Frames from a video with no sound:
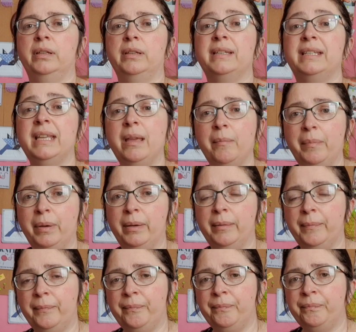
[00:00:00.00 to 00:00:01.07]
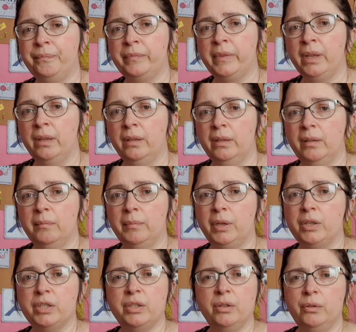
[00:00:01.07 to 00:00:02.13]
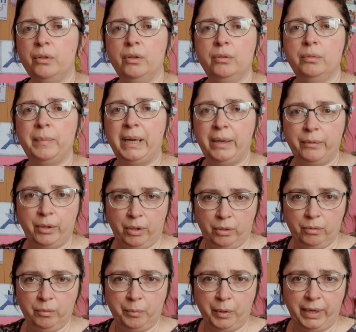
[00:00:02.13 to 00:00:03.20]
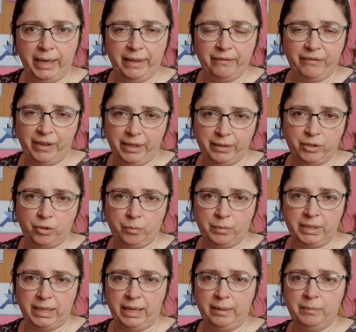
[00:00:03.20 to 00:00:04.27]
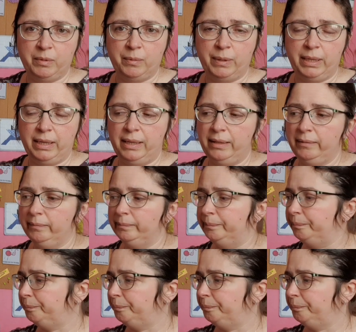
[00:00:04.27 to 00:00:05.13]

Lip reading: a zip. Because I don't know about you, but I find sometimes when I